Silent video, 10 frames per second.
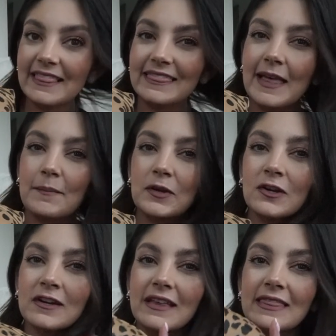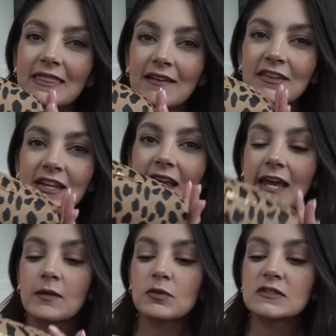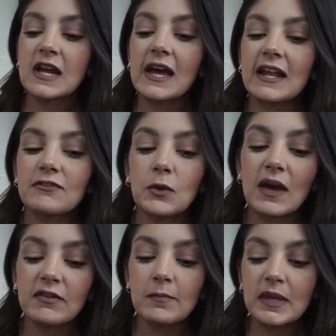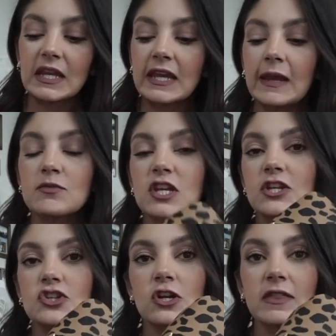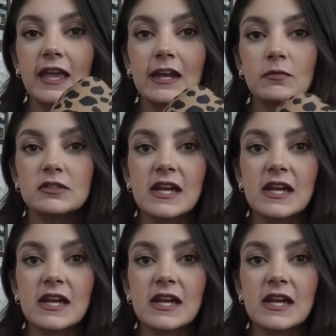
Leopard, love it. Animal Dot, if you have our mini game changer in the Animal